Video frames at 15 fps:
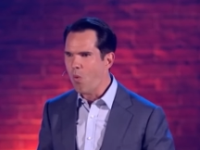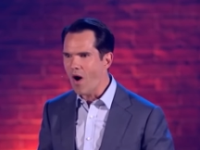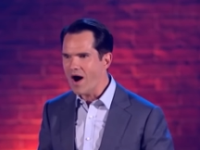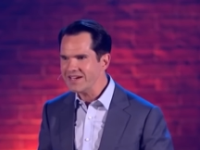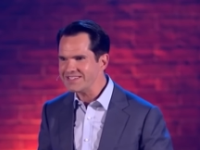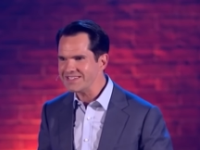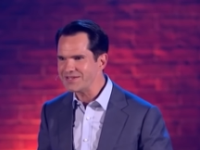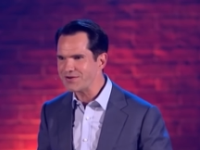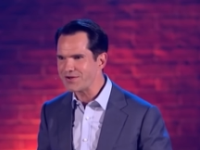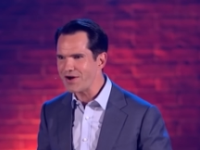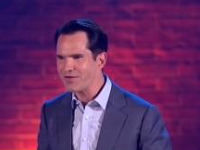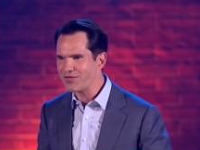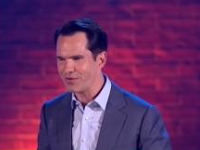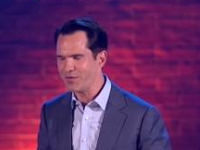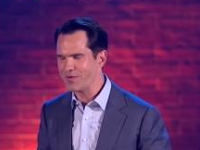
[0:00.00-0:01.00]
Why did you
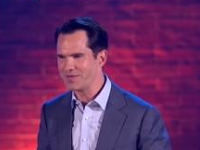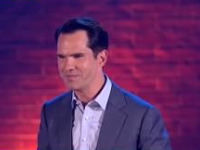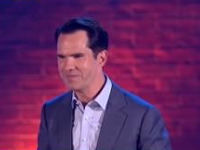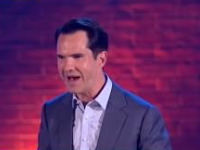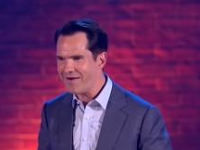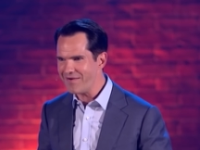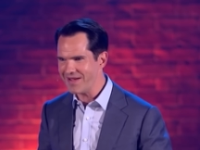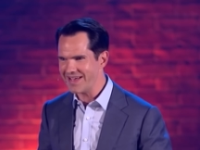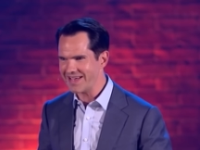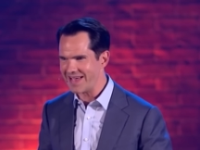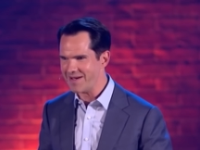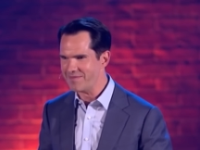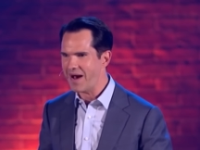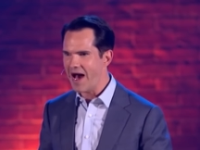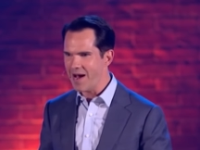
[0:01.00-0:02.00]
go through with marrying
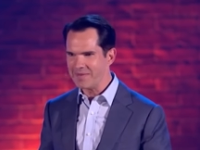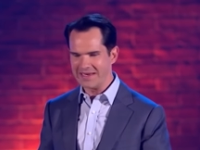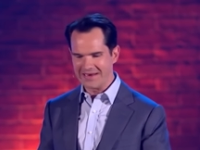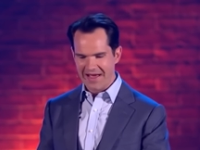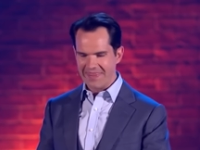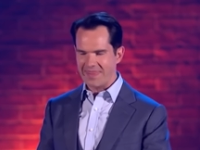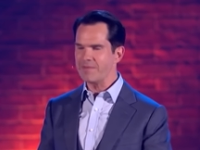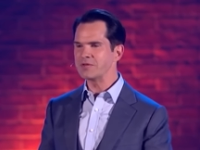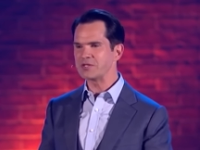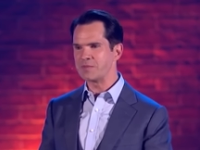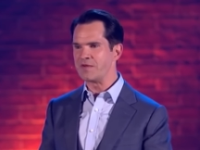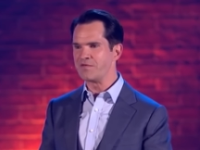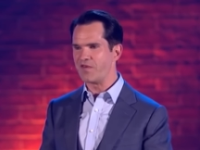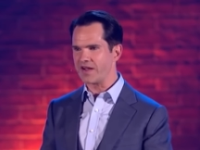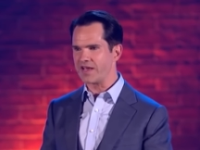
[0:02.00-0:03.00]
him? I mean, that must have
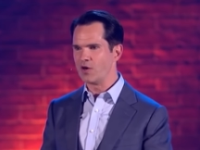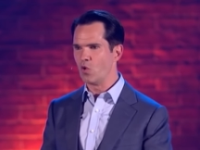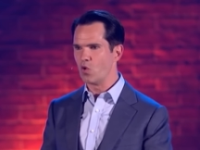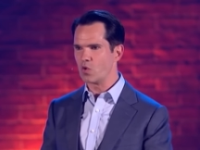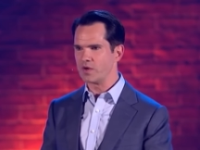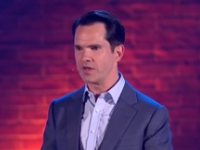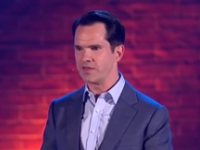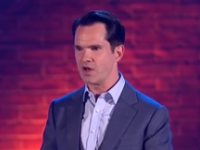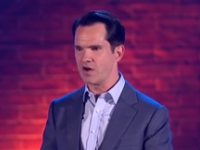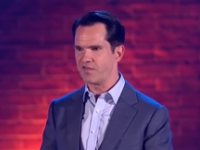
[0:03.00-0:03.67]
been fucking awkward in the